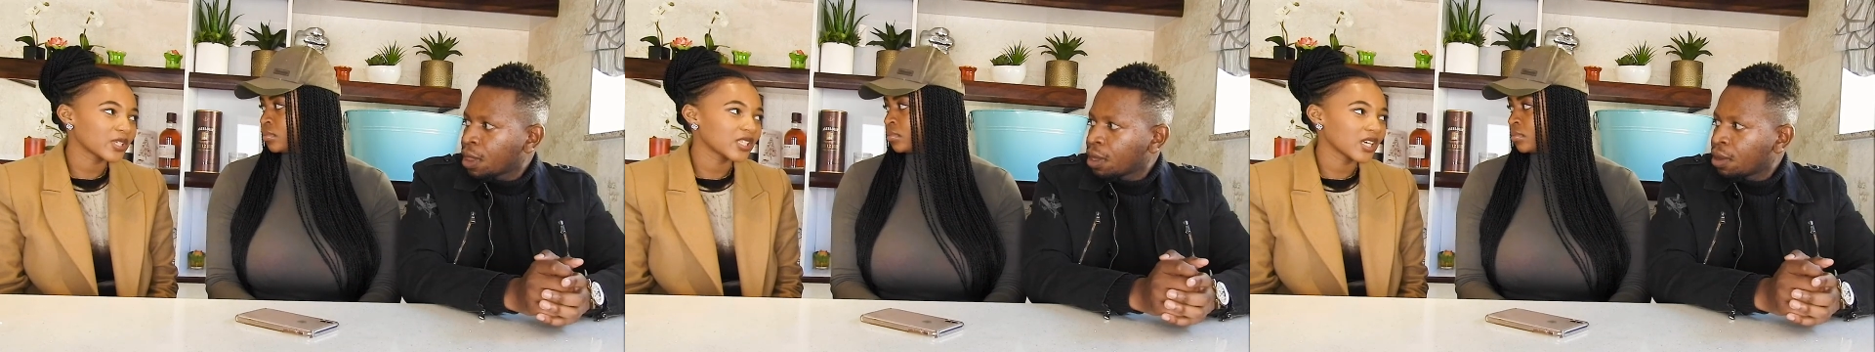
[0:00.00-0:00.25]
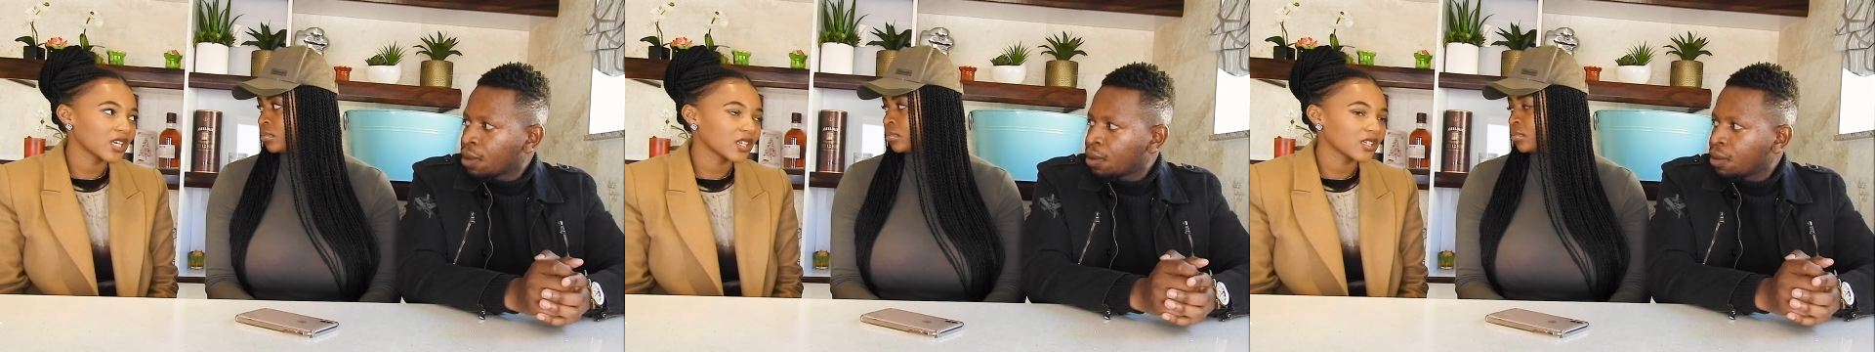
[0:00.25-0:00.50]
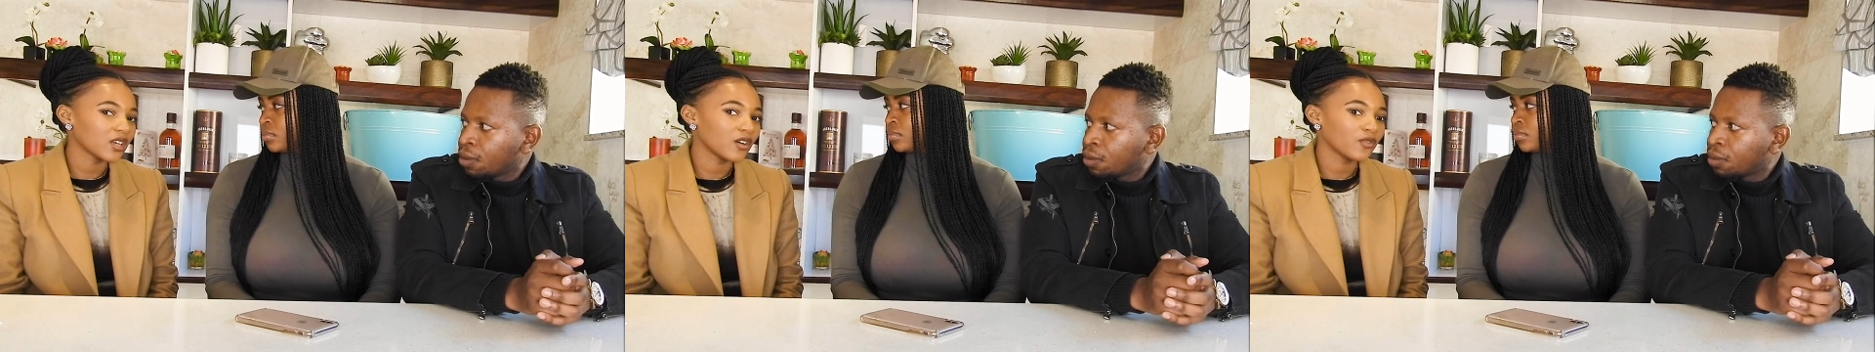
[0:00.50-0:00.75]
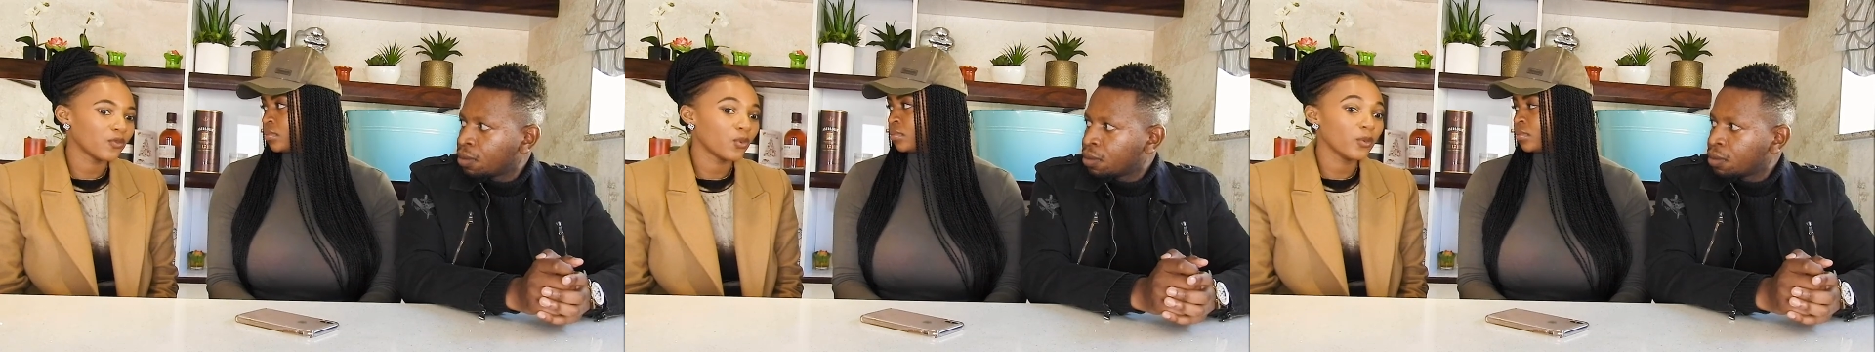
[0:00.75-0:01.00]
Speaker 1: percent
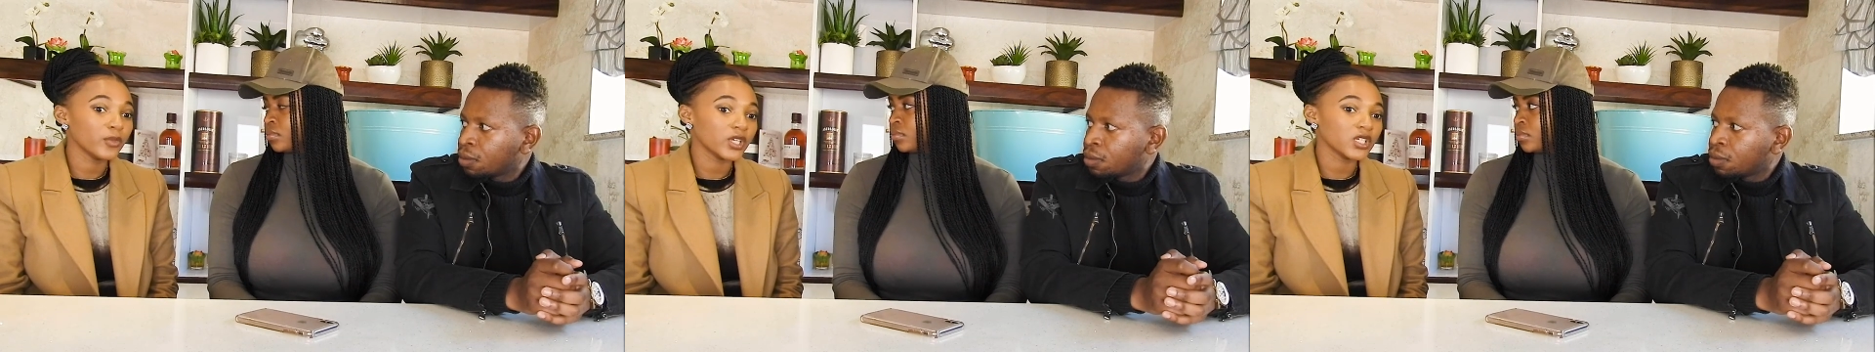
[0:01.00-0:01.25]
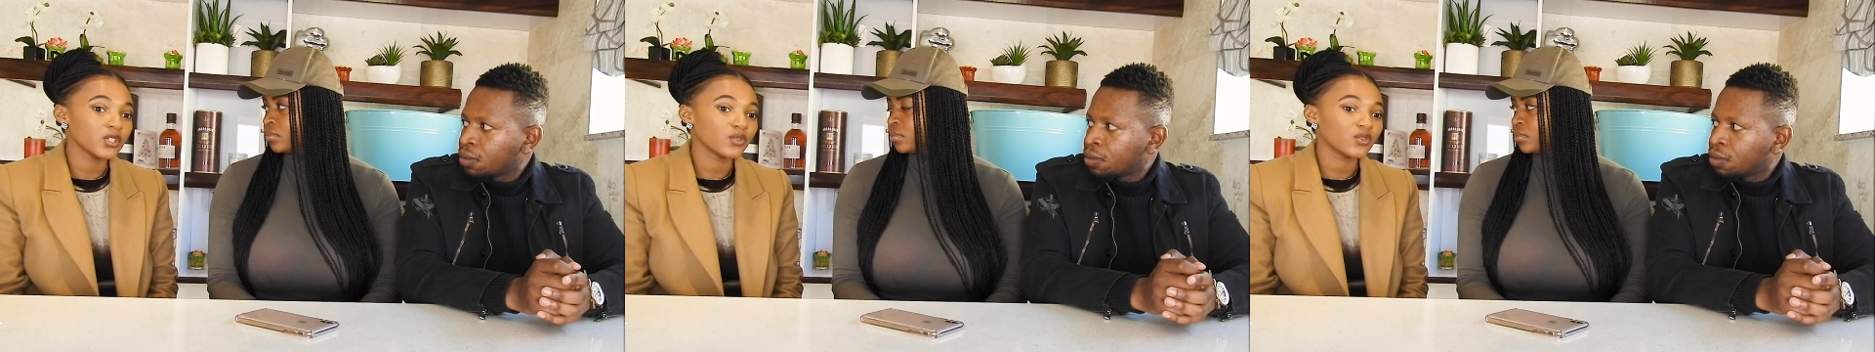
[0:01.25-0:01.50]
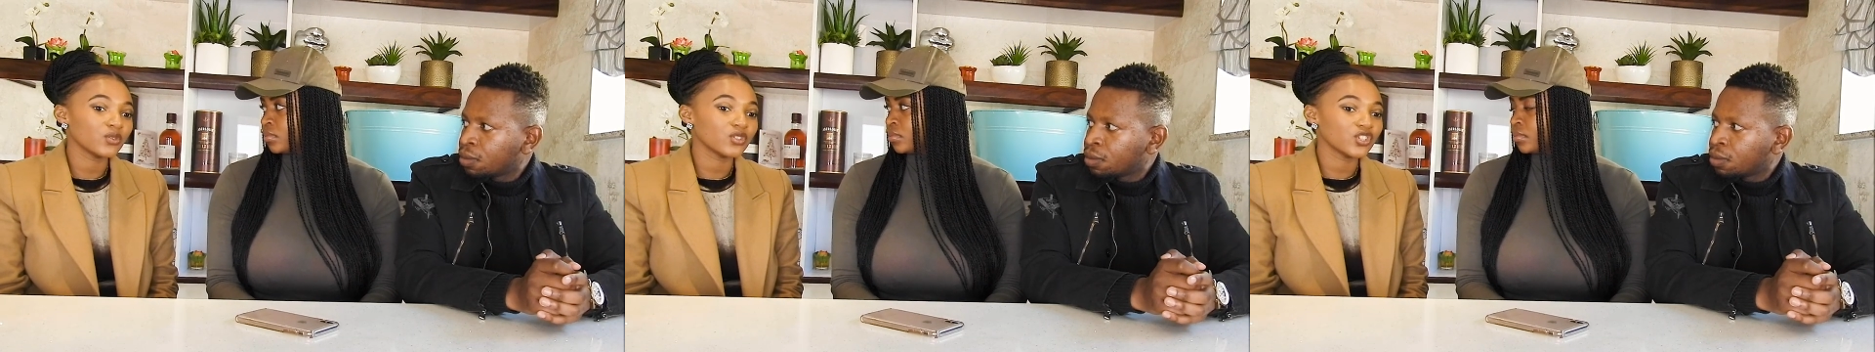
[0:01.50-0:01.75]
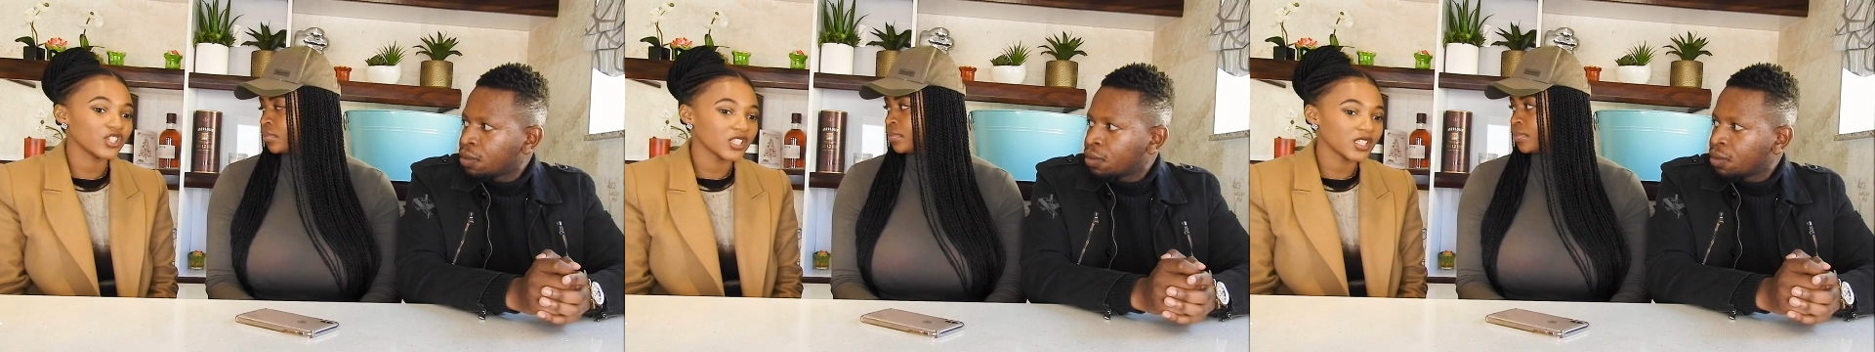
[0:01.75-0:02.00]
of women
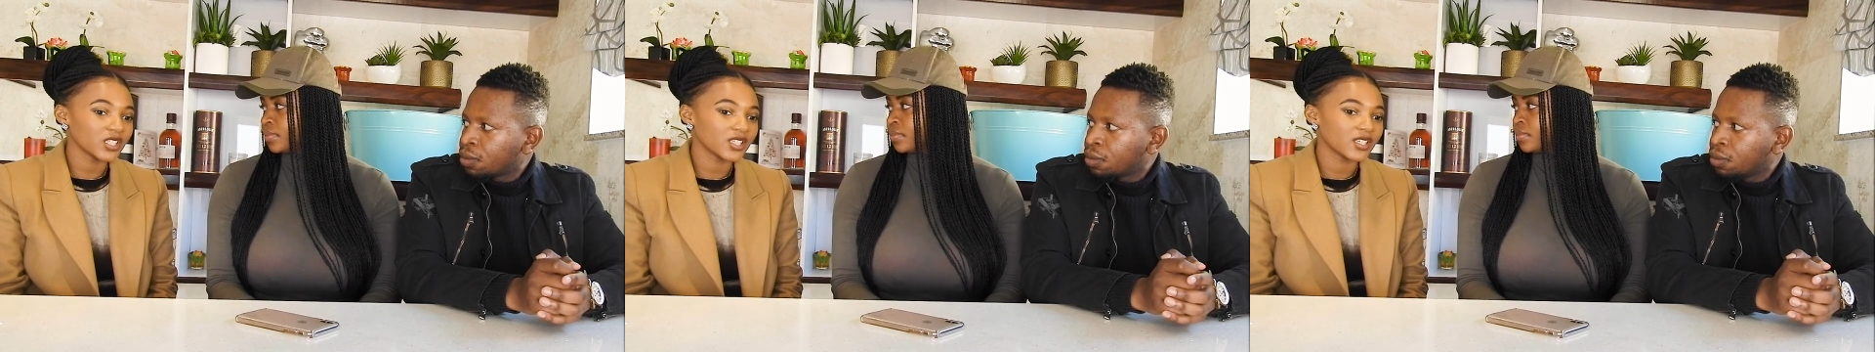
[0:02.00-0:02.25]
who cheat